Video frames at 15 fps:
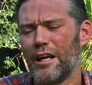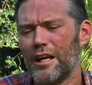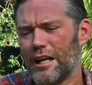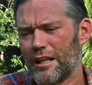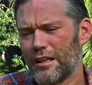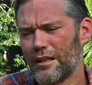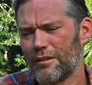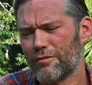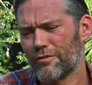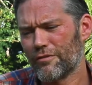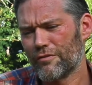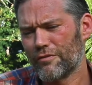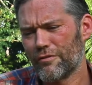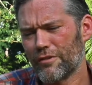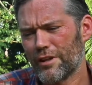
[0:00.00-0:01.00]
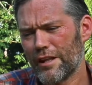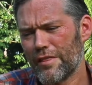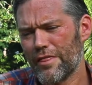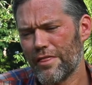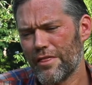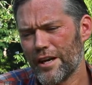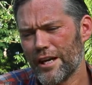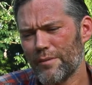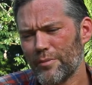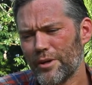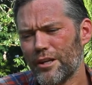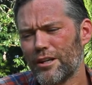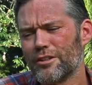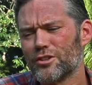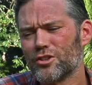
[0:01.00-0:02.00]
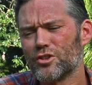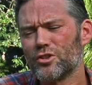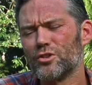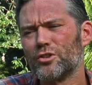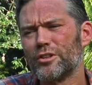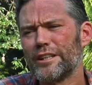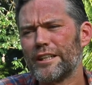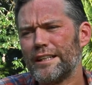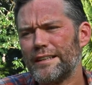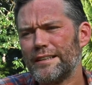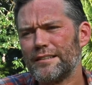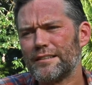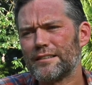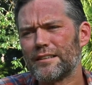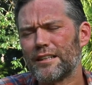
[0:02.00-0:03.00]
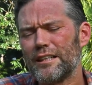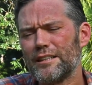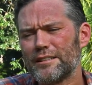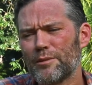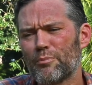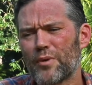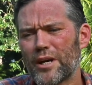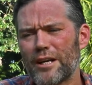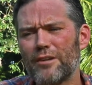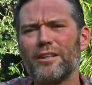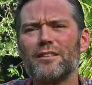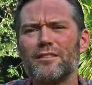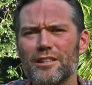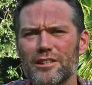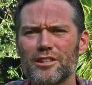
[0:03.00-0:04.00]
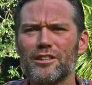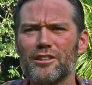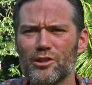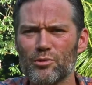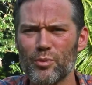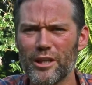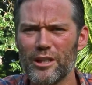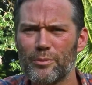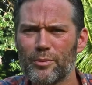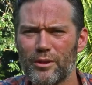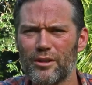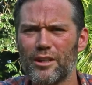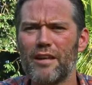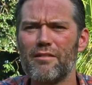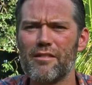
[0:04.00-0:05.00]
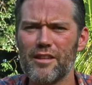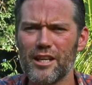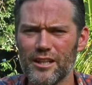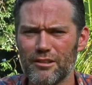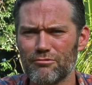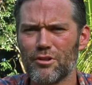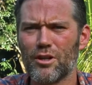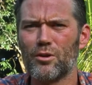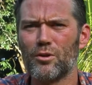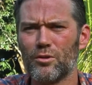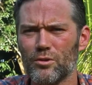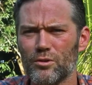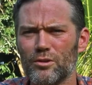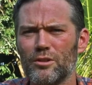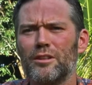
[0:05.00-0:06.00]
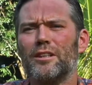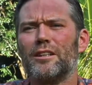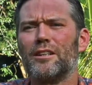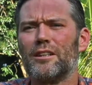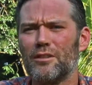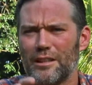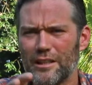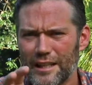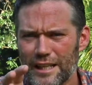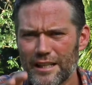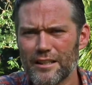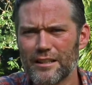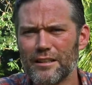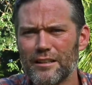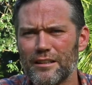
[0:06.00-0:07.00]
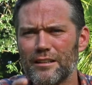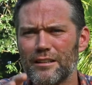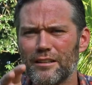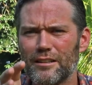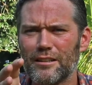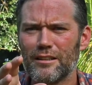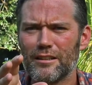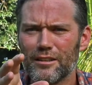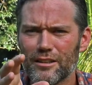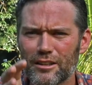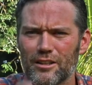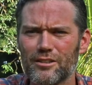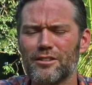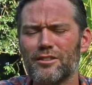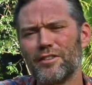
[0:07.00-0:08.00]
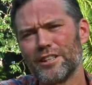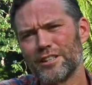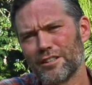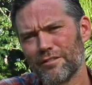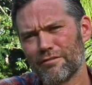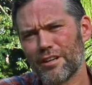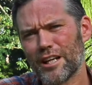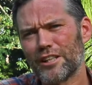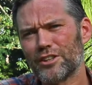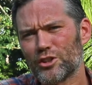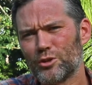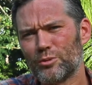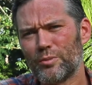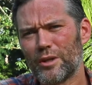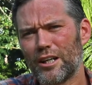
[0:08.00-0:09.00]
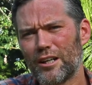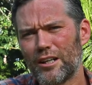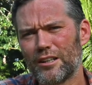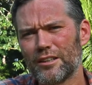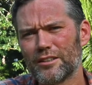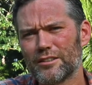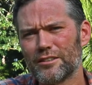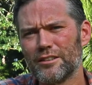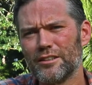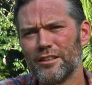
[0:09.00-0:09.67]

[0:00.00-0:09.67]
And that part of the story is about indigenous people and their role in the conservation of national parks.